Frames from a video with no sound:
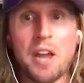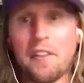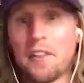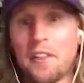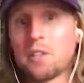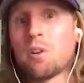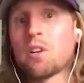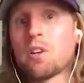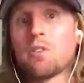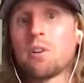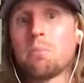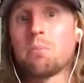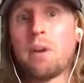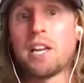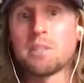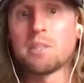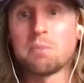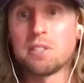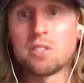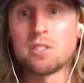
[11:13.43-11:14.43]
And that's why Green Bay
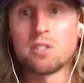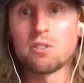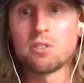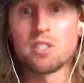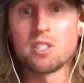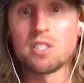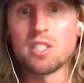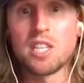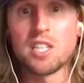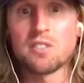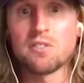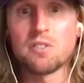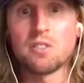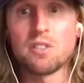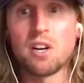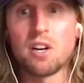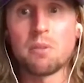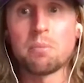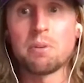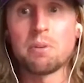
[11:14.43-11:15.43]
has been so successful
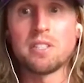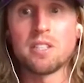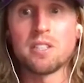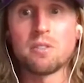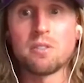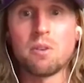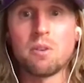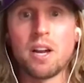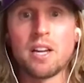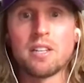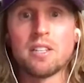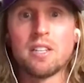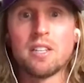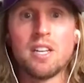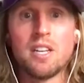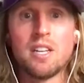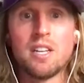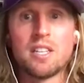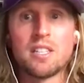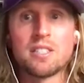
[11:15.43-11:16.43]
in our opinion, right?
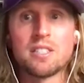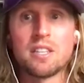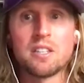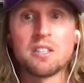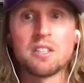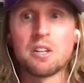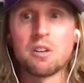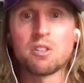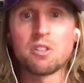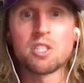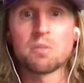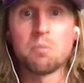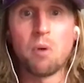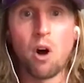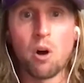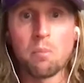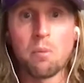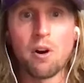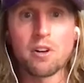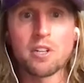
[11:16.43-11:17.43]
Is that they're a
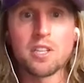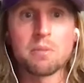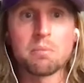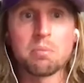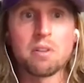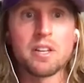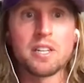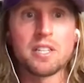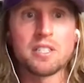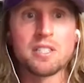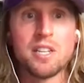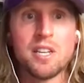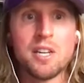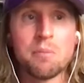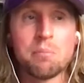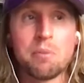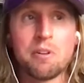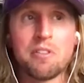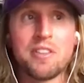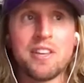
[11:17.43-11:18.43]
small marketplace,
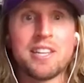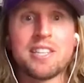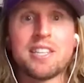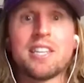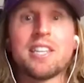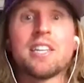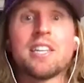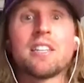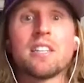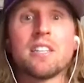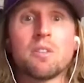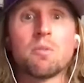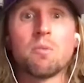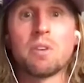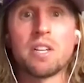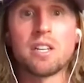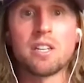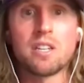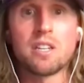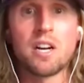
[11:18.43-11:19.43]
but they kill it
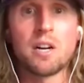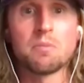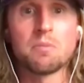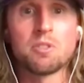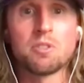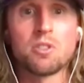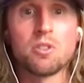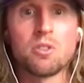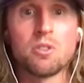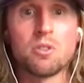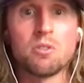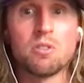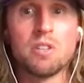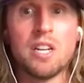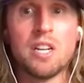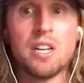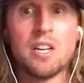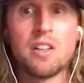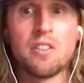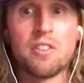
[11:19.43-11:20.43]
when it comes to
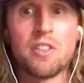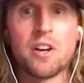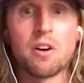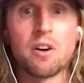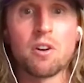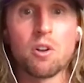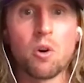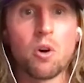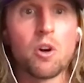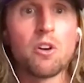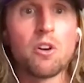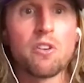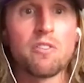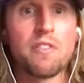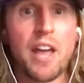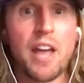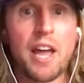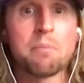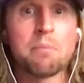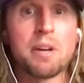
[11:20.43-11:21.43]
their loyal
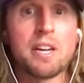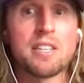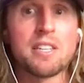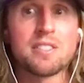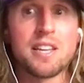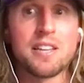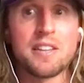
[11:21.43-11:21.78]
fan base.